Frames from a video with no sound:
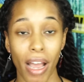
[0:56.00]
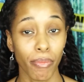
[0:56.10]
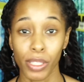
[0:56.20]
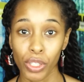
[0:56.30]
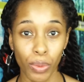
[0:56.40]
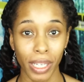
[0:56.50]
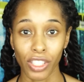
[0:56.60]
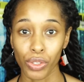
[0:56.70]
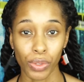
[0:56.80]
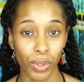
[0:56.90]
I've been doing
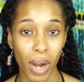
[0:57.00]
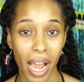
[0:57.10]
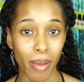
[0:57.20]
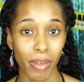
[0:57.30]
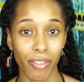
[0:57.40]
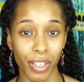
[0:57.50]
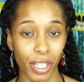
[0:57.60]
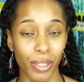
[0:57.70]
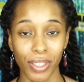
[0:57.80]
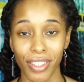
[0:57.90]
true crime
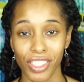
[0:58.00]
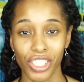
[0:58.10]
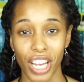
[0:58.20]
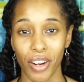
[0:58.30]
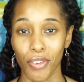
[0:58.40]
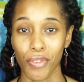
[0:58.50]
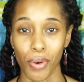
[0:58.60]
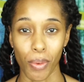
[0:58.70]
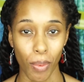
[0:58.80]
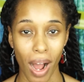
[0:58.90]
videos on this channel
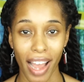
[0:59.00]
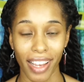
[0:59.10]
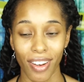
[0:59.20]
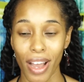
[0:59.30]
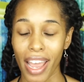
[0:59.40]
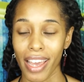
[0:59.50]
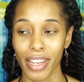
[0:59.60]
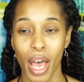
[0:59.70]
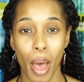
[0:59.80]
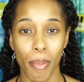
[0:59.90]
for a while
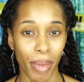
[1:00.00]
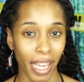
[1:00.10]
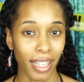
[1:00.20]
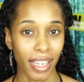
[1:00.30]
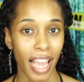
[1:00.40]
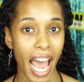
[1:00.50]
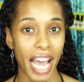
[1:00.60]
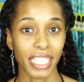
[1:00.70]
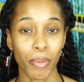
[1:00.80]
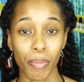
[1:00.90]
and Bailey has
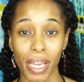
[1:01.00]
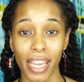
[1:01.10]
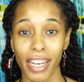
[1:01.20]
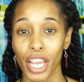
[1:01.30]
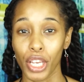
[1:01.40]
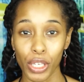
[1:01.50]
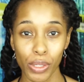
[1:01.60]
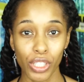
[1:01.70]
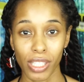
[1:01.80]
has been a huge